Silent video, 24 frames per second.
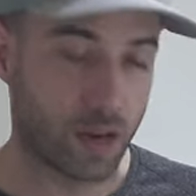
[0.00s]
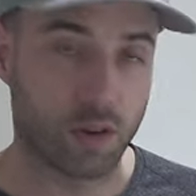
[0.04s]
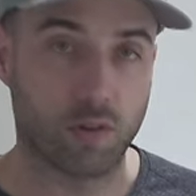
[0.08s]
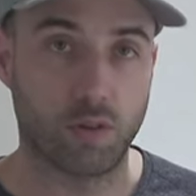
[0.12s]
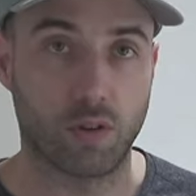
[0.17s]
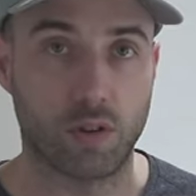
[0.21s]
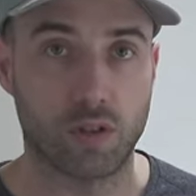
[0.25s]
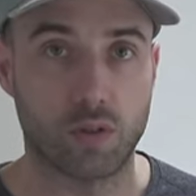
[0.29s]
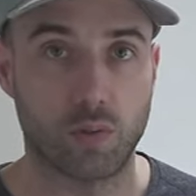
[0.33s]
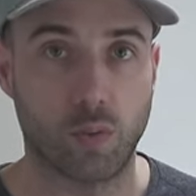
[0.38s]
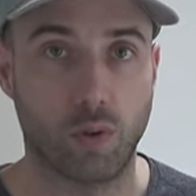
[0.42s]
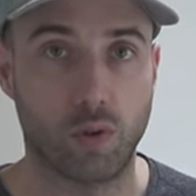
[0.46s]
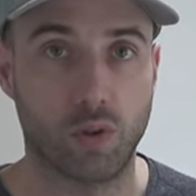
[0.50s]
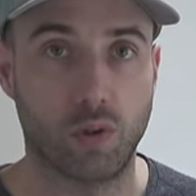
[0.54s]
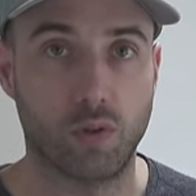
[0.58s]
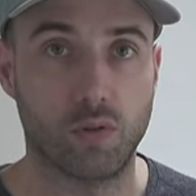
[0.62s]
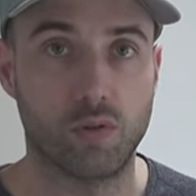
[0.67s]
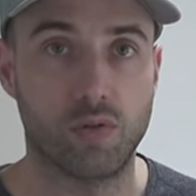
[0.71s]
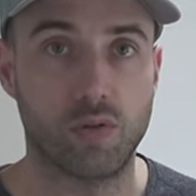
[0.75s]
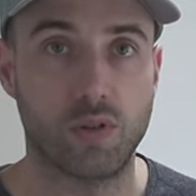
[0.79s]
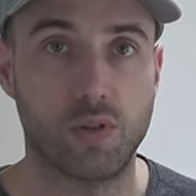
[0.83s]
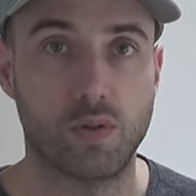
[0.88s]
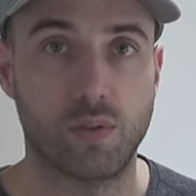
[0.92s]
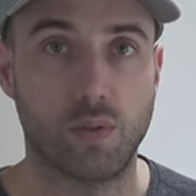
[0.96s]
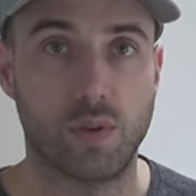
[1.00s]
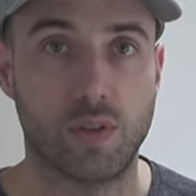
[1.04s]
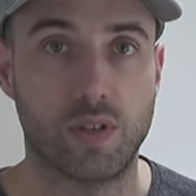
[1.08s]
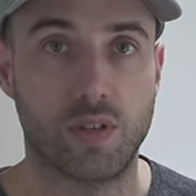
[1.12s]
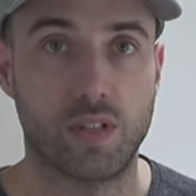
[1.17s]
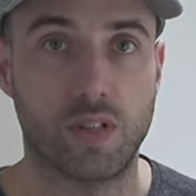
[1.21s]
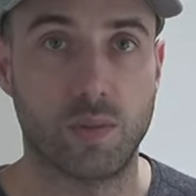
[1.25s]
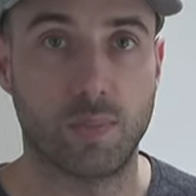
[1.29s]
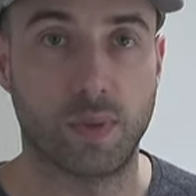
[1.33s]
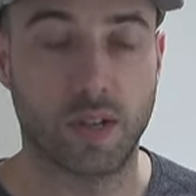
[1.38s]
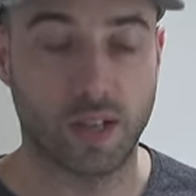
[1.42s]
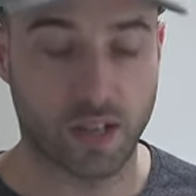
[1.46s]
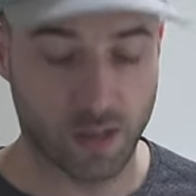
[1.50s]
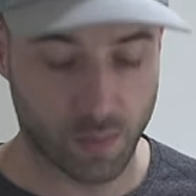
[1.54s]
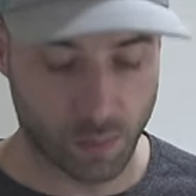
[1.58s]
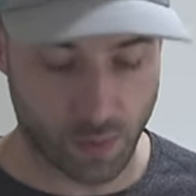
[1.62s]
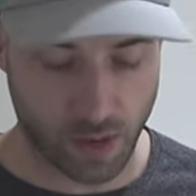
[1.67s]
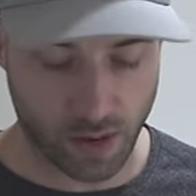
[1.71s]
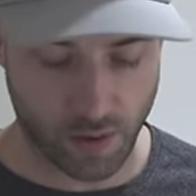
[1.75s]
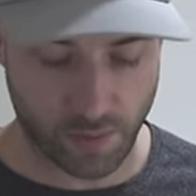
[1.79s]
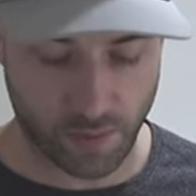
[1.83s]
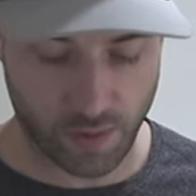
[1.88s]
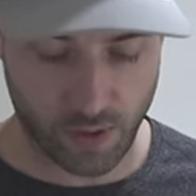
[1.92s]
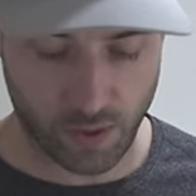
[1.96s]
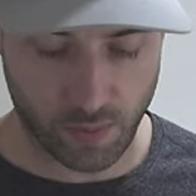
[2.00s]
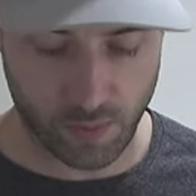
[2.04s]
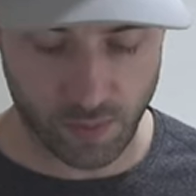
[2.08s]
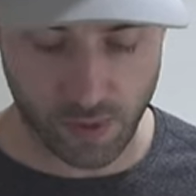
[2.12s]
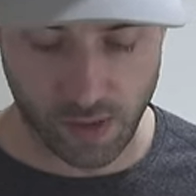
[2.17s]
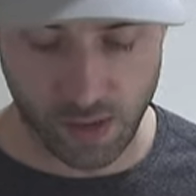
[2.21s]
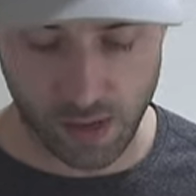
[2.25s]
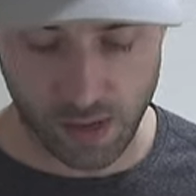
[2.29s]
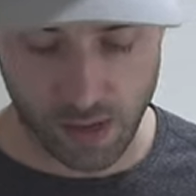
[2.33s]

Acros 100, which is a black and white film,